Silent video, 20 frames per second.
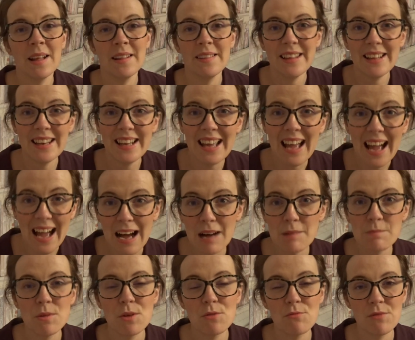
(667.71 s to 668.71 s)
Then I
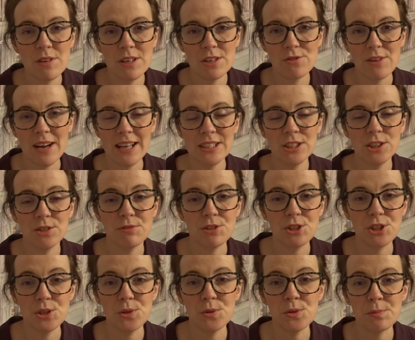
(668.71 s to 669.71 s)
am trying to
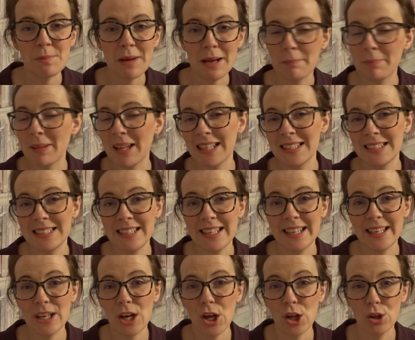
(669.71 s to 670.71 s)
reduce my
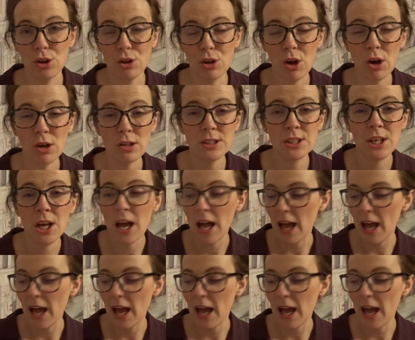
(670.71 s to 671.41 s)
plastic a lot,